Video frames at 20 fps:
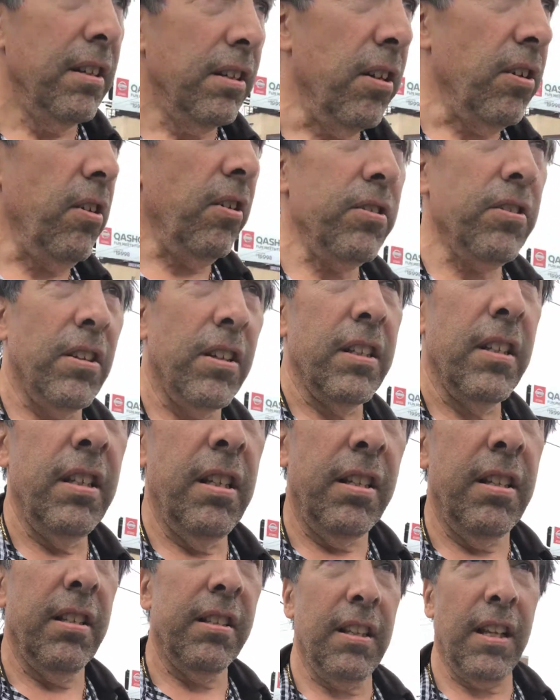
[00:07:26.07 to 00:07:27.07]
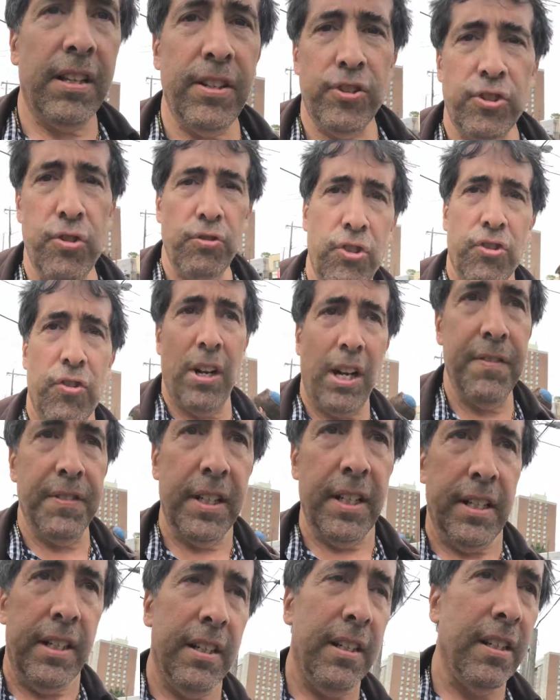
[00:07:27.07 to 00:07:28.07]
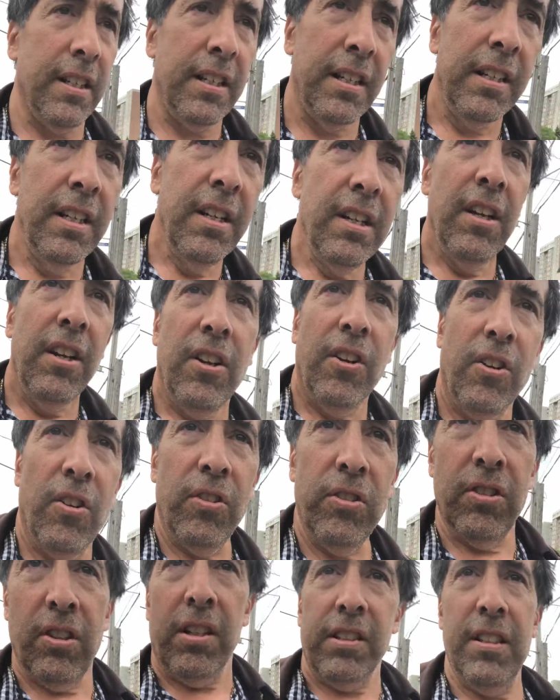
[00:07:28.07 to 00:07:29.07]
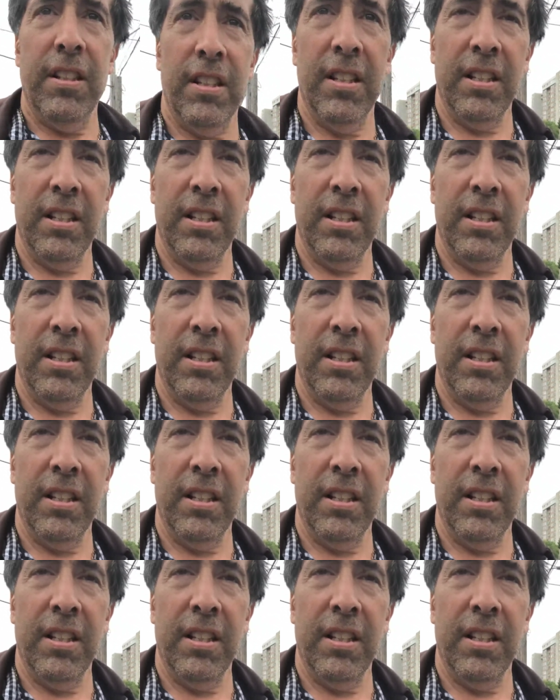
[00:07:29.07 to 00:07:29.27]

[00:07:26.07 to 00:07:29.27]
Hold on. A lot of Jews driving here. Hold on.